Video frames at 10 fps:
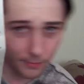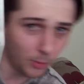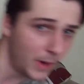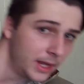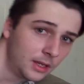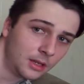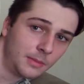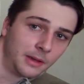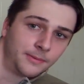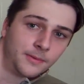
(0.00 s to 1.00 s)
the way, it
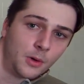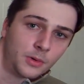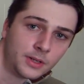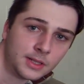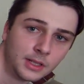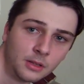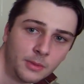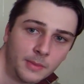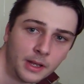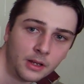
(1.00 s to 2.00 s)
might focus a little
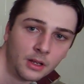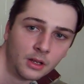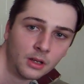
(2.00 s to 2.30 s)
bit better.